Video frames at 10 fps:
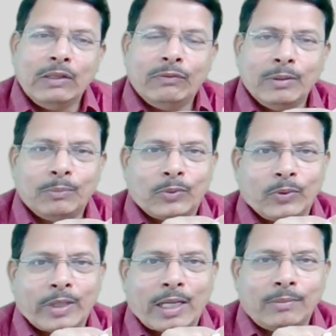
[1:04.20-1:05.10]
given
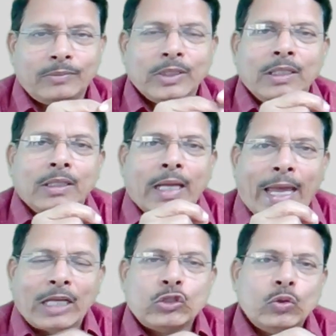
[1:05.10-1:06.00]
program.
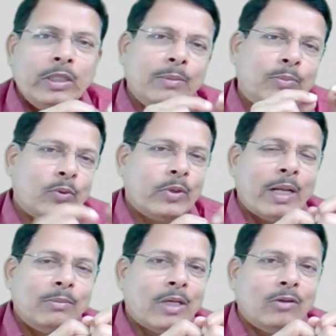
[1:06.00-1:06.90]
Actually,
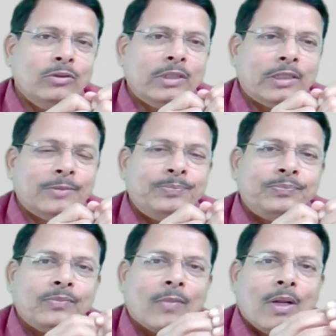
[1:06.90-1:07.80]
program counter
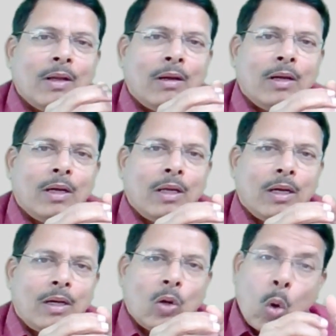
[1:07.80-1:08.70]

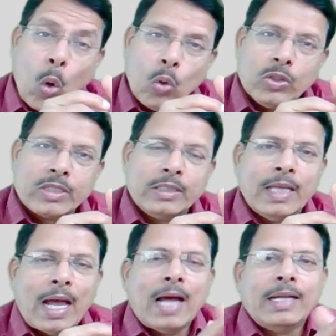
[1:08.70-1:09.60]
holds
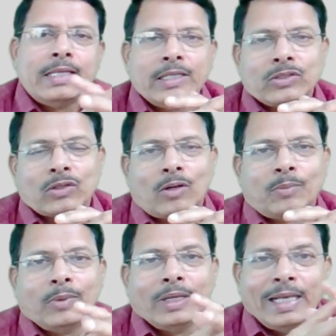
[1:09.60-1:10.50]
the address
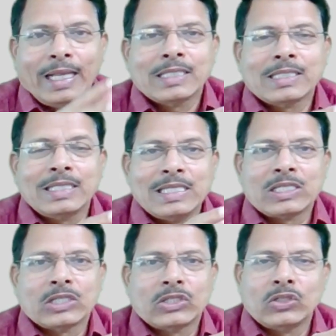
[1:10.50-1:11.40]
of next
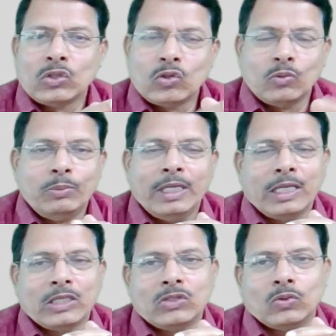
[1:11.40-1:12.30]
instruction to be
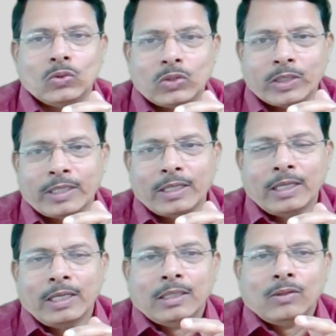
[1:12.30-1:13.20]
executed.
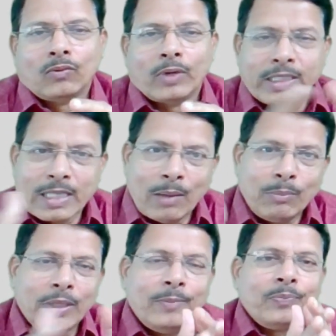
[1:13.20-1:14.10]
For
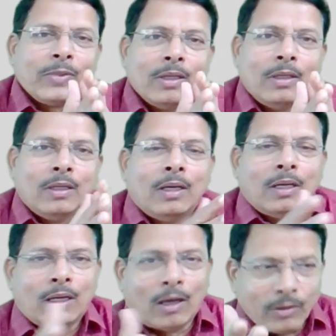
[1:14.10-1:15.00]
example,
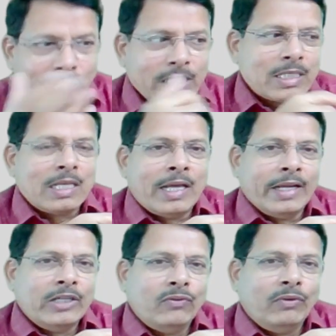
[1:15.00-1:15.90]
on this
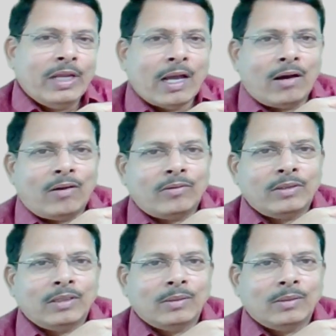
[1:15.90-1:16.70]
slide we have